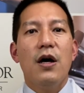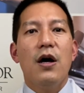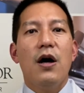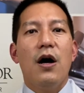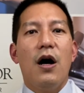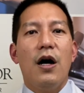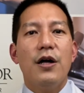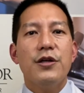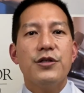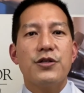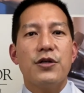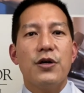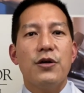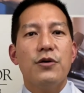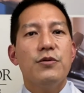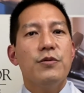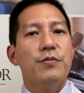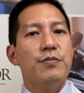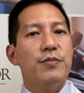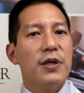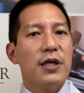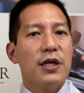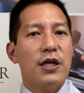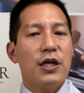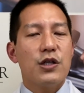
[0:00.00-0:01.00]
Also,
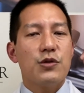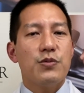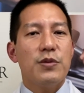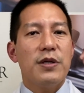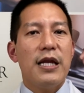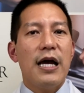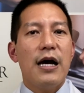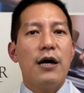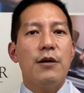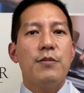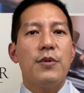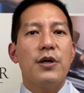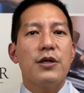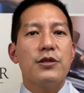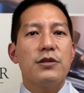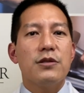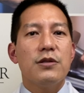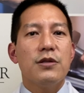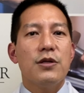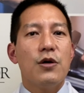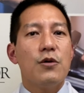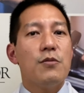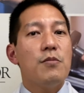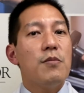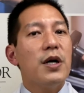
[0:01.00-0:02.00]
because we now
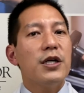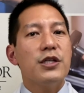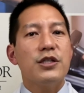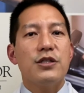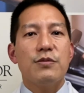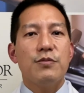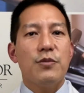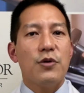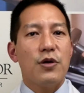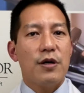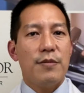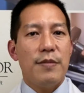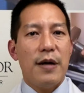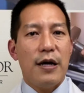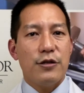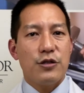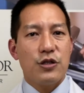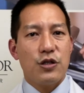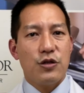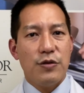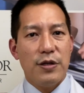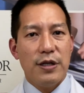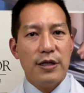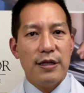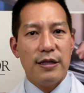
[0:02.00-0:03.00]
know much more about
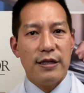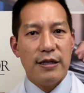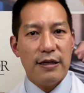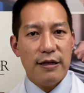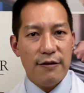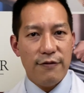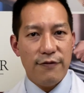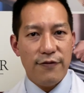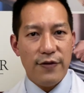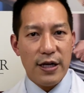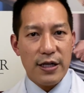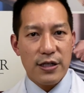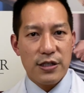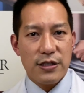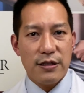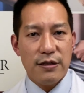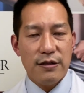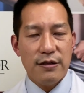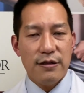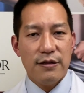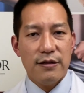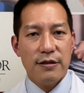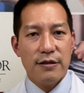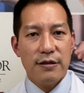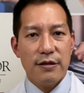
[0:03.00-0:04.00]
treating the infection,
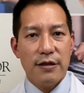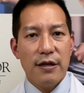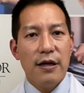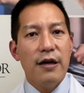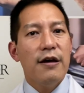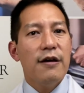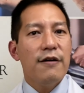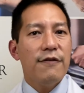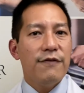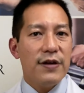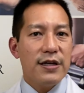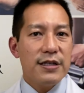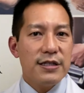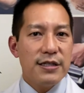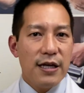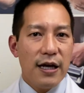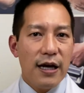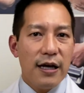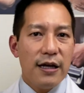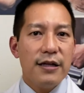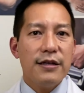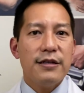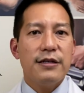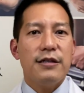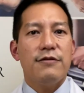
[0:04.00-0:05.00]

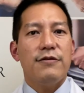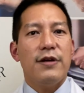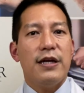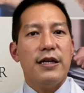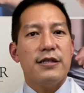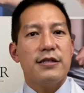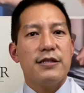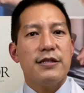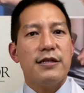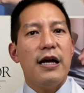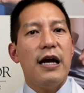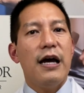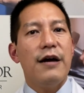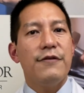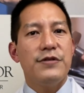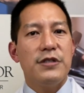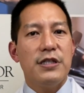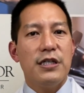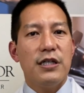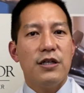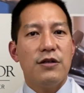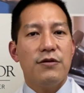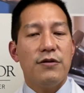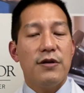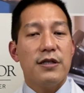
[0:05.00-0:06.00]
fatality rates have
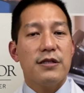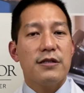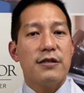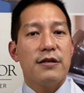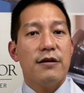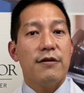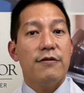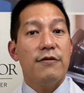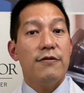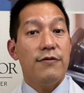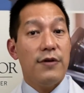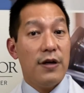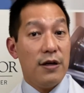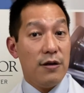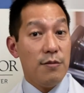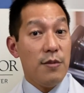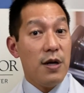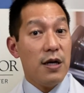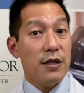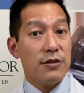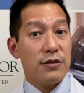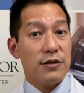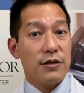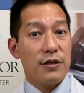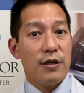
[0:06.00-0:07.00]
decreased very
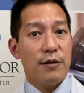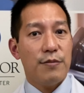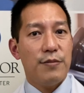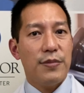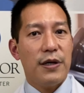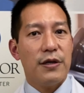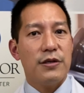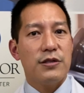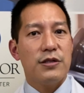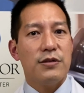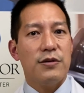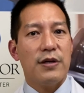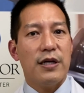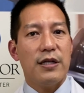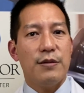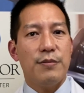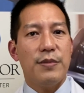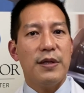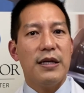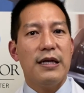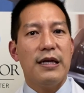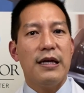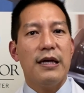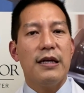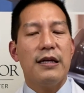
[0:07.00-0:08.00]
much compared to at the
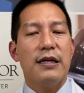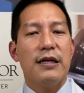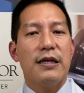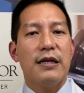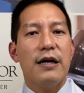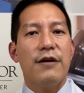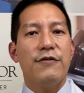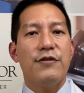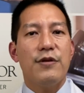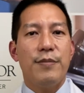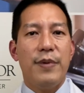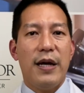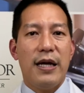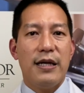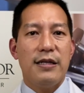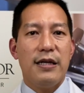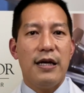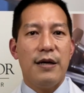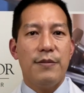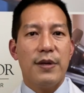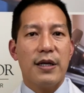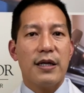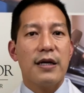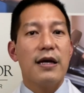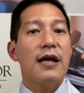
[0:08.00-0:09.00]
beginning of the
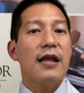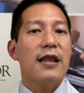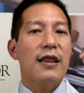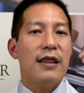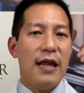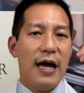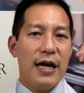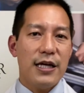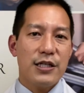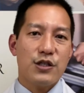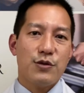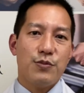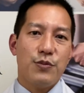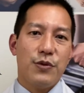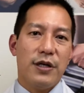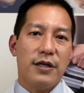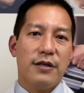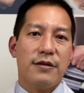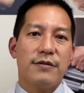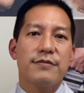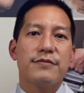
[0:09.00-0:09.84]
pandemic last spring.